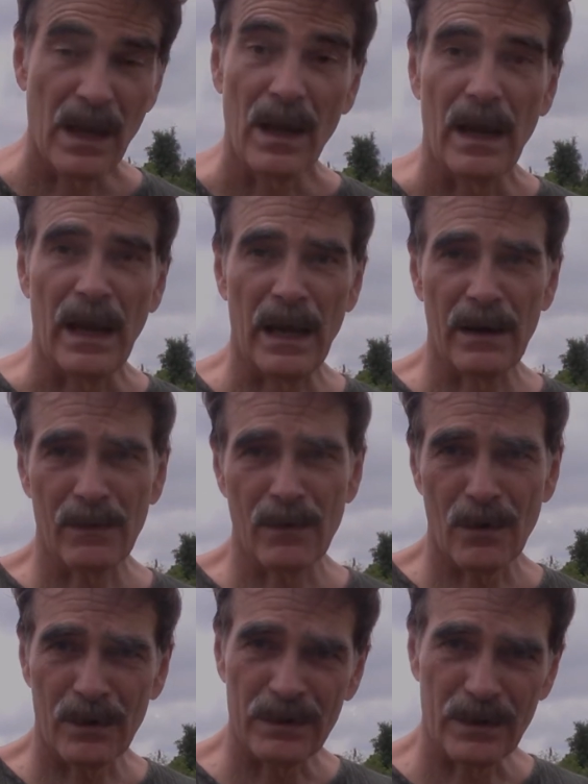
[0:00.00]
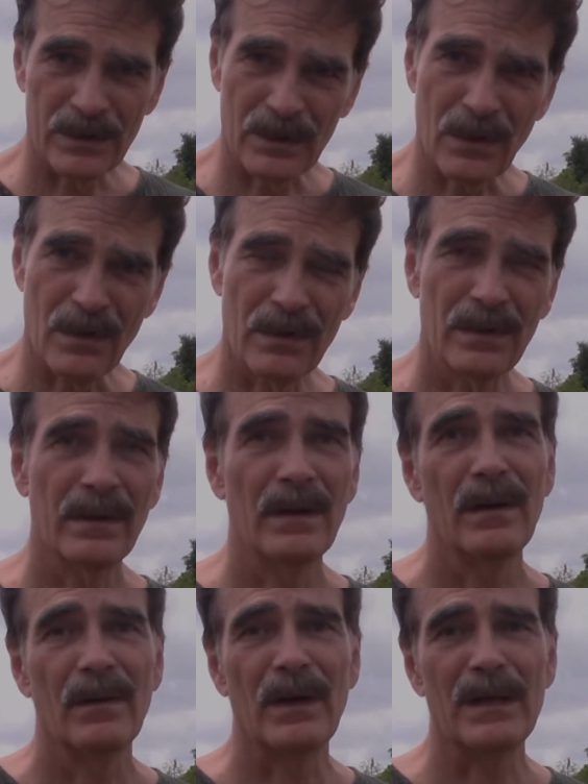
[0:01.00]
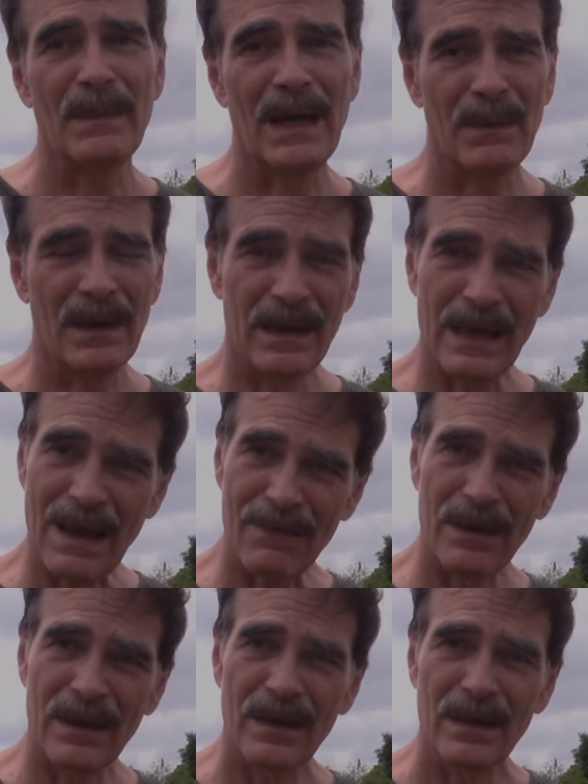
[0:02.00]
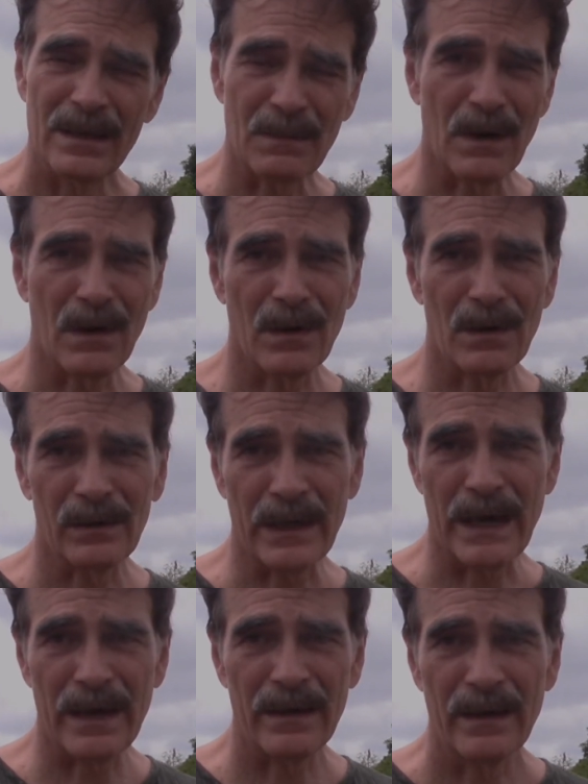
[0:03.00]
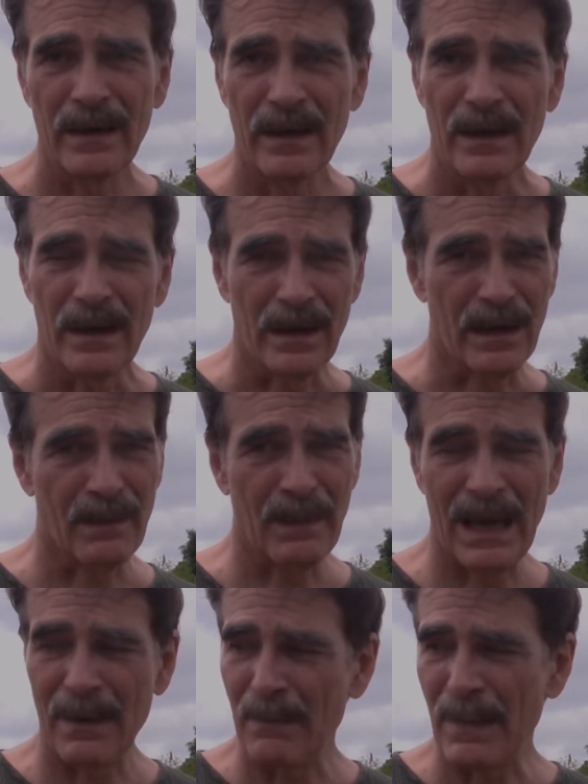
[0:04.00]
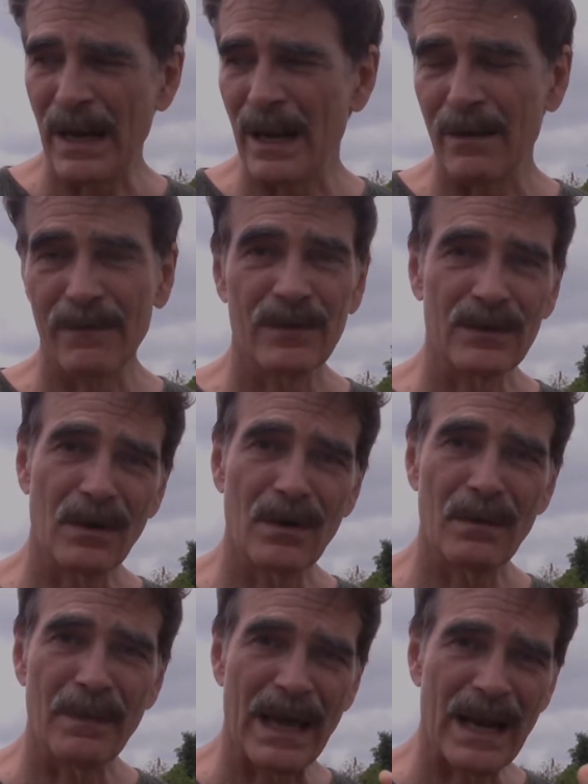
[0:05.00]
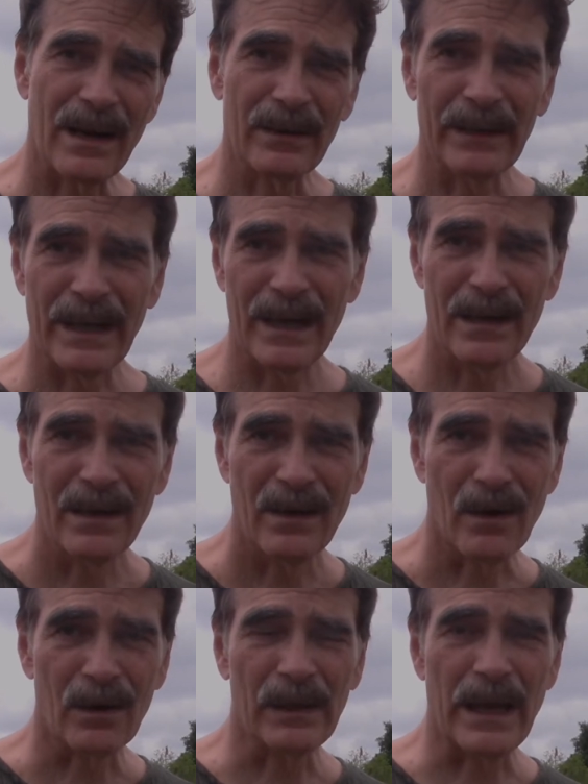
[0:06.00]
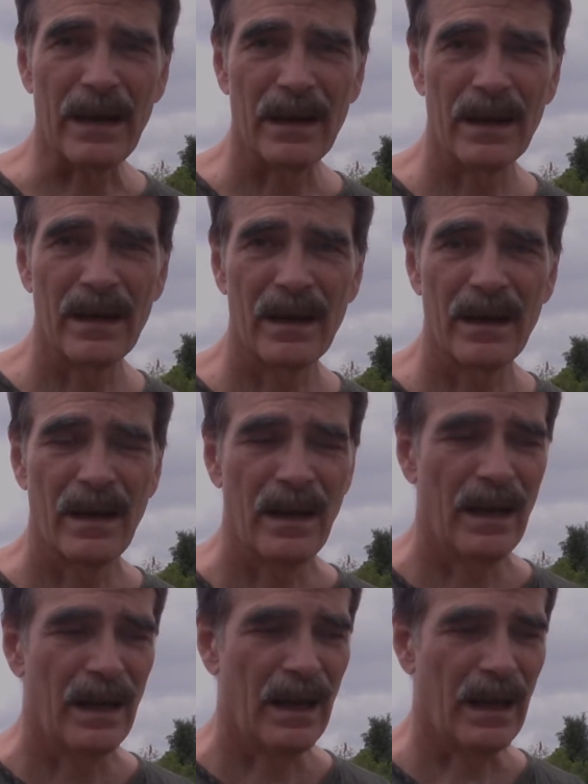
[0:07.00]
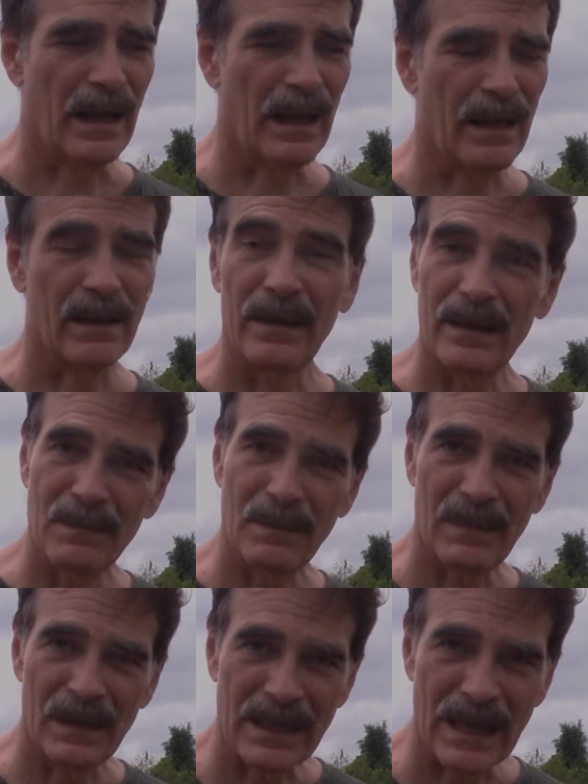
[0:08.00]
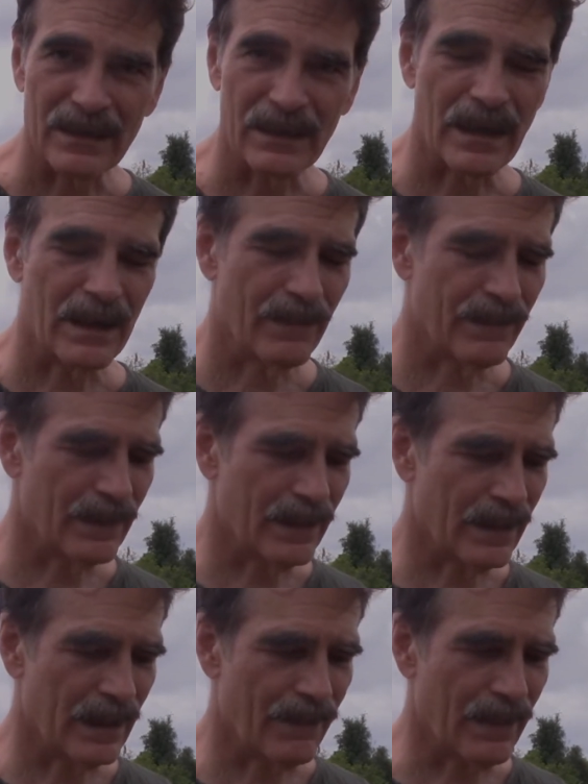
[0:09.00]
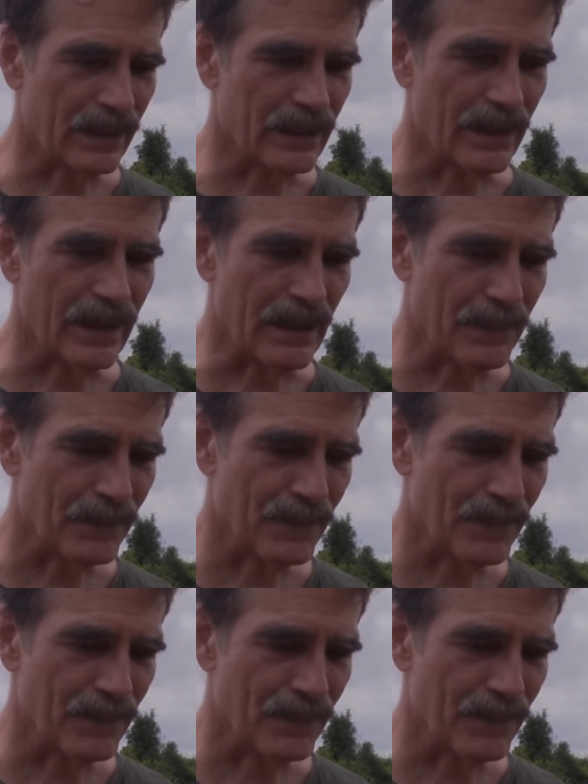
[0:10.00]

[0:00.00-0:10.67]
And of course the stone, which may be heavy, small, light, made out of stone, made out of lead or clay. And this has a lot of effect on it.